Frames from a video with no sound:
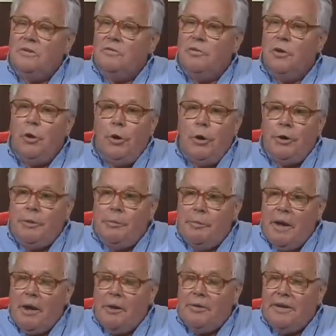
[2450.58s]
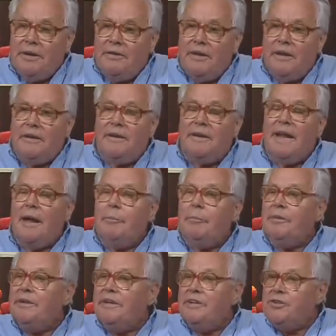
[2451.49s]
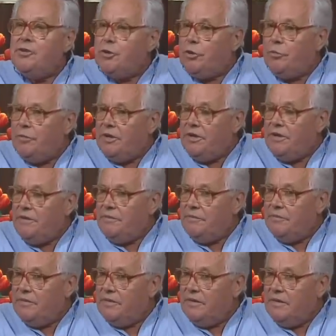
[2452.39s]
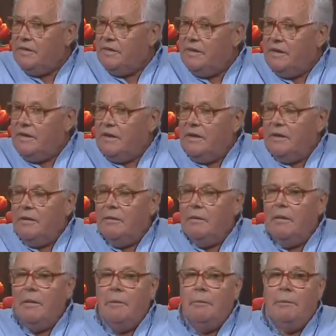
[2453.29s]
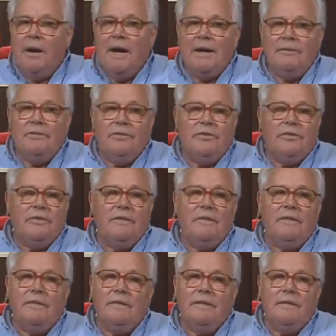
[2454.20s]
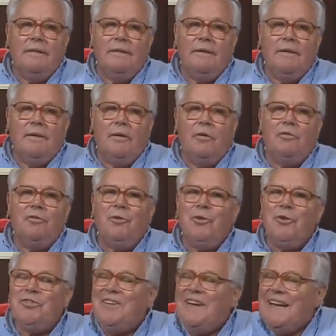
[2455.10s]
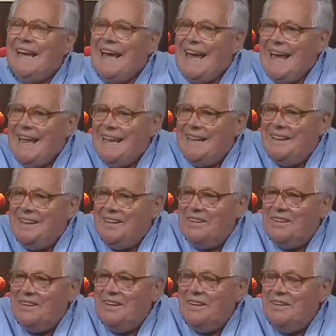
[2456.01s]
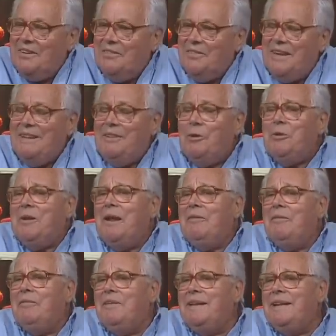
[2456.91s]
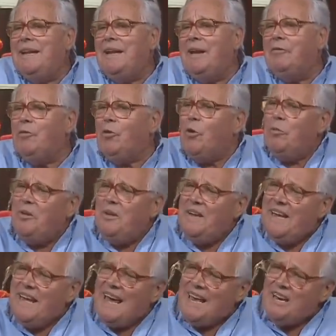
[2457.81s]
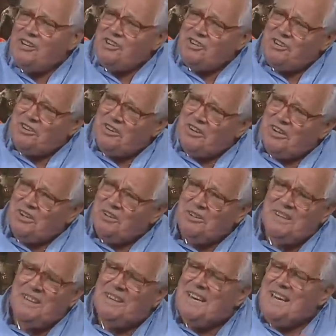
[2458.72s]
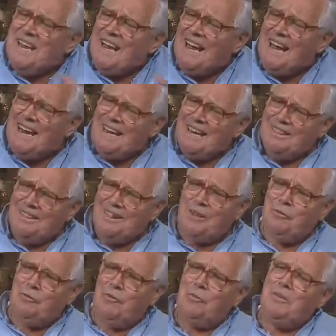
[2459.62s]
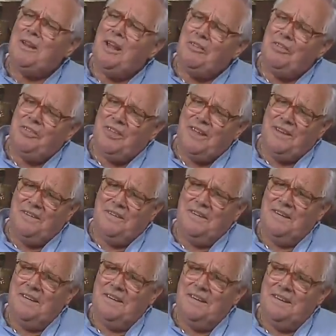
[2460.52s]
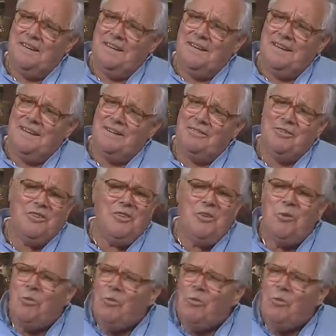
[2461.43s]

You heard about it, that it happened in Germany. But, of course, again, they didn't have communication. You didn't hear anything from nothing. There was no